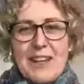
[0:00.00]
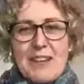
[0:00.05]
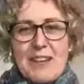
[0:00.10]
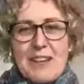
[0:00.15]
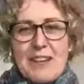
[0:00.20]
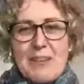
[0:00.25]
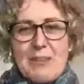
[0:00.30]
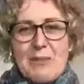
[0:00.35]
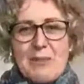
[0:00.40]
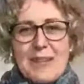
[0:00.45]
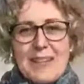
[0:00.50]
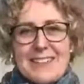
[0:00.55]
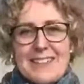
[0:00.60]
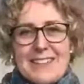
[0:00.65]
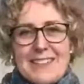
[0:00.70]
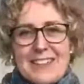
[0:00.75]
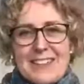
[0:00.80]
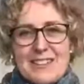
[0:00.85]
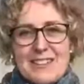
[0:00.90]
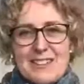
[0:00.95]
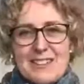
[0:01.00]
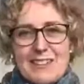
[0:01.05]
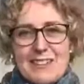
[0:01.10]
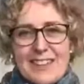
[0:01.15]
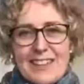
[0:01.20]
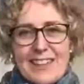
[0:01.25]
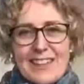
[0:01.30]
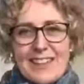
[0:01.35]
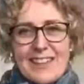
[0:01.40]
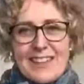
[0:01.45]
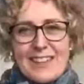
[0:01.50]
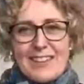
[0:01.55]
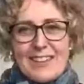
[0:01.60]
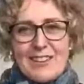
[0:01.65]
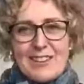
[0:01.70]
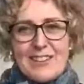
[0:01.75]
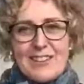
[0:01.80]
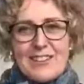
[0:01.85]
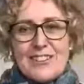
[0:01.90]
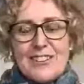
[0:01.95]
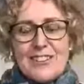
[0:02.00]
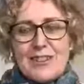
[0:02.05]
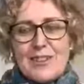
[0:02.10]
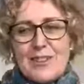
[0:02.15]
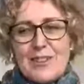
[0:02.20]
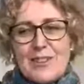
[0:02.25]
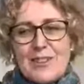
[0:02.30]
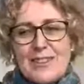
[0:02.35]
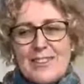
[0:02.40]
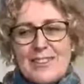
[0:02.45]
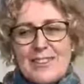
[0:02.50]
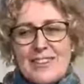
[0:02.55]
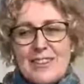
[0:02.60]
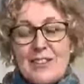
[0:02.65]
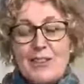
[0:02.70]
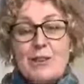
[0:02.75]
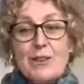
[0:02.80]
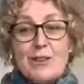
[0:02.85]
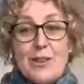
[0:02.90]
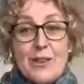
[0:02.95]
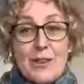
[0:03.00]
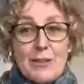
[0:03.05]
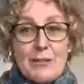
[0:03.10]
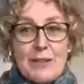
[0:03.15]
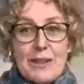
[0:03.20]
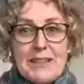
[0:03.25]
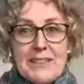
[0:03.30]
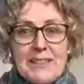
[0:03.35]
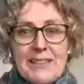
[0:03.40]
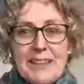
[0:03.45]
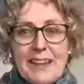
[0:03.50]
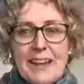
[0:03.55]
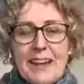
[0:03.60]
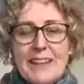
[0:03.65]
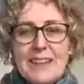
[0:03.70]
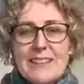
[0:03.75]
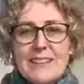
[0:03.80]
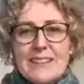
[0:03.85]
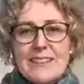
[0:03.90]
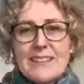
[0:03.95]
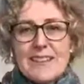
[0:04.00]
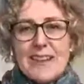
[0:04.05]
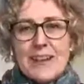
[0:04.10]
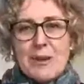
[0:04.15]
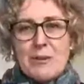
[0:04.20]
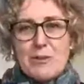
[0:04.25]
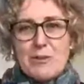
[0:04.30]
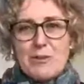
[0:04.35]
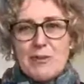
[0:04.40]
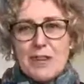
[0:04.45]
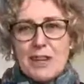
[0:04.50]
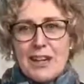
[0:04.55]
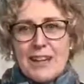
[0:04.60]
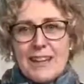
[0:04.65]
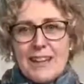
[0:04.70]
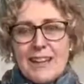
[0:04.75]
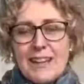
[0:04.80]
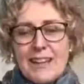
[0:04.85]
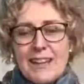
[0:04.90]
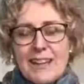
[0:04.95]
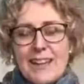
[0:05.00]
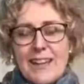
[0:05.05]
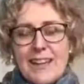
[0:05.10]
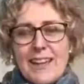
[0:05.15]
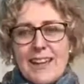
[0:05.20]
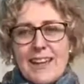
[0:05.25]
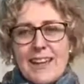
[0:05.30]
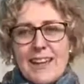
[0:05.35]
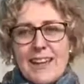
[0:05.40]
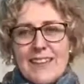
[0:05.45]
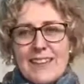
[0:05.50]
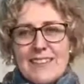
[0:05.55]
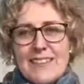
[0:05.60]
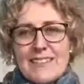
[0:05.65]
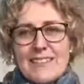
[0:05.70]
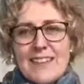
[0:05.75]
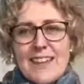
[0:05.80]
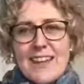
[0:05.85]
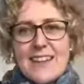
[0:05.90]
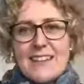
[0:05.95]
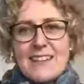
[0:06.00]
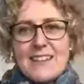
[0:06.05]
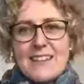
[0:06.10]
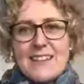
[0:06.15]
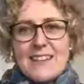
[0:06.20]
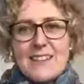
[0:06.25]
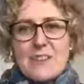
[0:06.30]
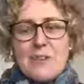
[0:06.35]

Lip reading: the Meditation for Kinesiology course and also the Master Heart training, is that